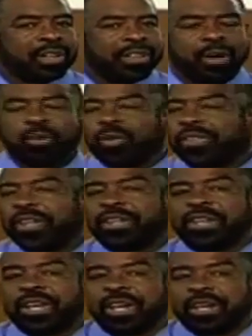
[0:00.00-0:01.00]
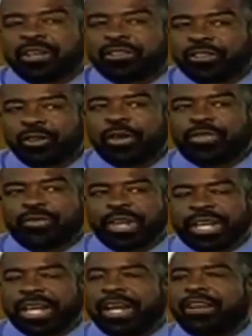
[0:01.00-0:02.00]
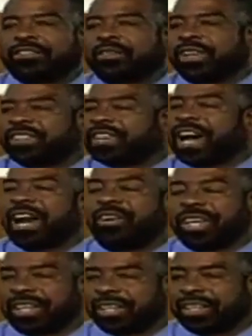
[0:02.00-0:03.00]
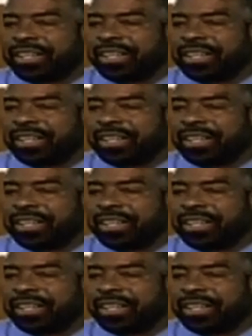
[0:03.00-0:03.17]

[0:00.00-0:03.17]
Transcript: They were within 2 or 3 years of retiring,